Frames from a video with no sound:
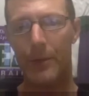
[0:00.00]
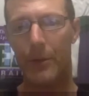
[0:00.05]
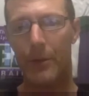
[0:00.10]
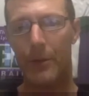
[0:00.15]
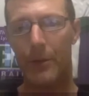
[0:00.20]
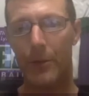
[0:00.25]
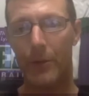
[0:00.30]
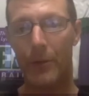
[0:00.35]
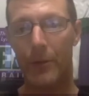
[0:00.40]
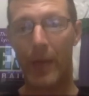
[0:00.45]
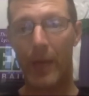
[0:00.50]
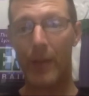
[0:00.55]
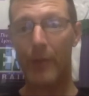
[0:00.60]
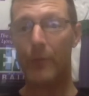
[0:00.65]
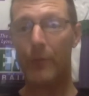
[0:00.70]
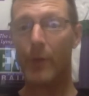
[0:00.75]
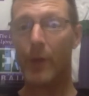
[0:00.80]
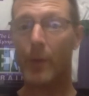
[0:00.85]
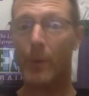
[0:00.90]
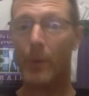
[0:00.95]
you're
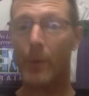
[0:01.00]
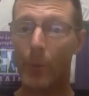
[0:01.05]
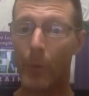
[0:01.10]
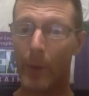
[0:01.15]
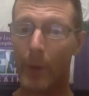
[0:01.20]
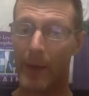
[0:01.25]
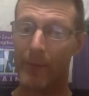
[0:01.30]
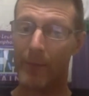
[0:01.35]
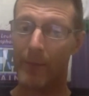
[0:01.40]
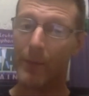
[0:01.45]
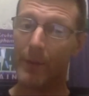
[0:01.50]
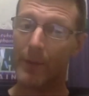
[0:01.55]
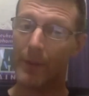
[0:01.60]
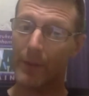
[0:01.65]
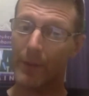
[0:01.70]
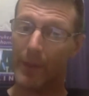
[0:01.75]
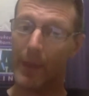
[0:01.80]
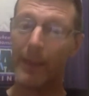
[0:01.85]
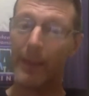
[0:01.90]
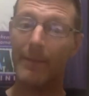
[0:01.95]
satisfied with whatever
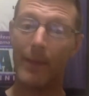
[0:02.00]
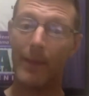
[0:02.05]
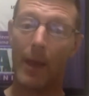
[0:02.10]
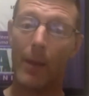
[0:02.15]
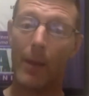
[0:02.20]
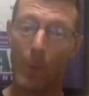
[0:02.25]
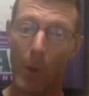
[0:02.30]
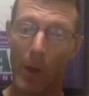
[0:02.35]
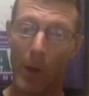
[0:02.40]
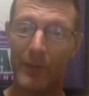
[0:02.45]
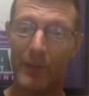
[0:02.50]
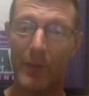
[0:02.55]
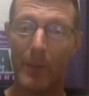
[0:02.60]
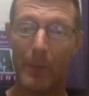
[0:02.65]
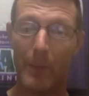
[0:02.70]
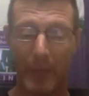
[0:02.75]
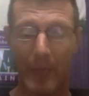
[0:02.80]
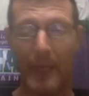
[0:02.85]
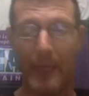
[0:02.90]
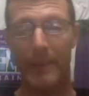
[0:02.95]
that time winds
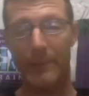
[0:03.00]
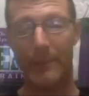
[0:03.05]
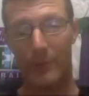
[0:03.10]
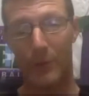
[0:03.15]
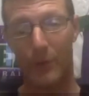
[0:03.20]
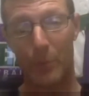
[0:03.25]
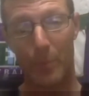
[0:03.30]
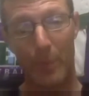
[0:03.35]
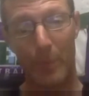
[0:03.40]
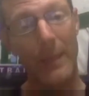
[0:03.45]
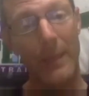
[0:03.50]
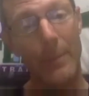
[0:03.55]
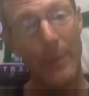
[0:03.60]
up being. So speed